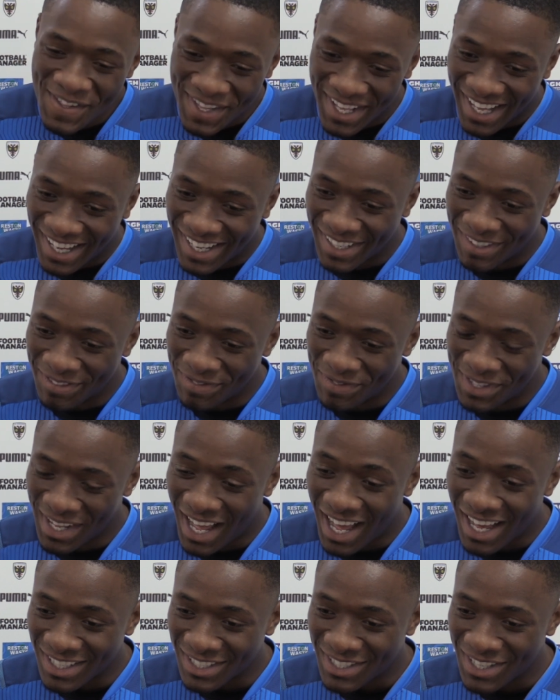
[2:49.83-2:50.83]
Um,
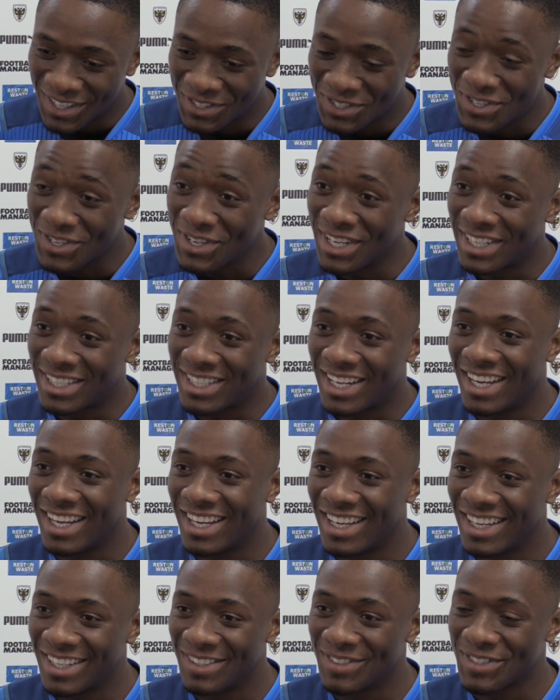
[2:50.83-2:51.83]
no, it was good.
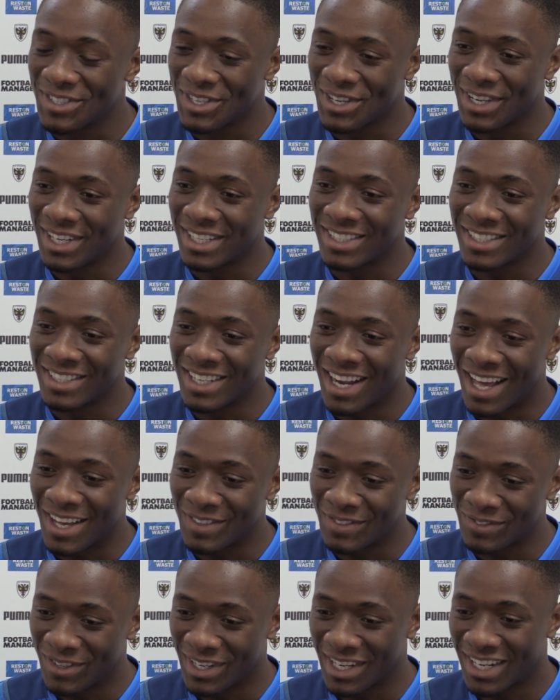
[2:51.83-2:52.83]
It was good,
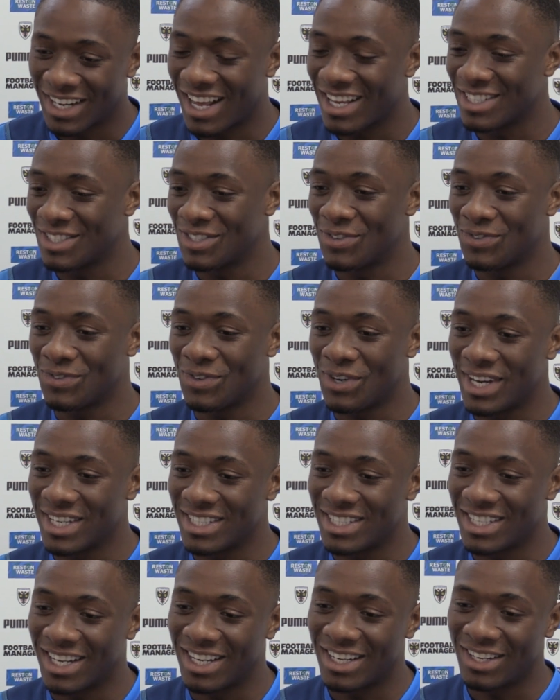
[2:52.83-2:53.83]
like recognizing the
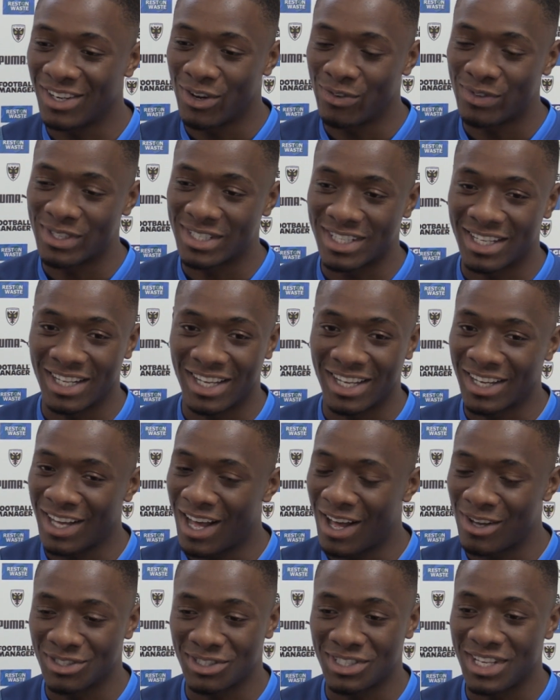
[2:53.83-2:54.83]
voice, and obviously
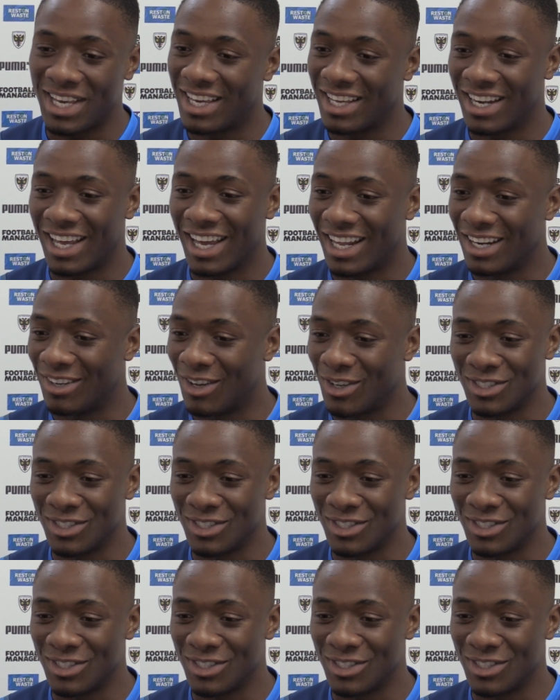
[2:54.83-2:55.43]
I was taking it in.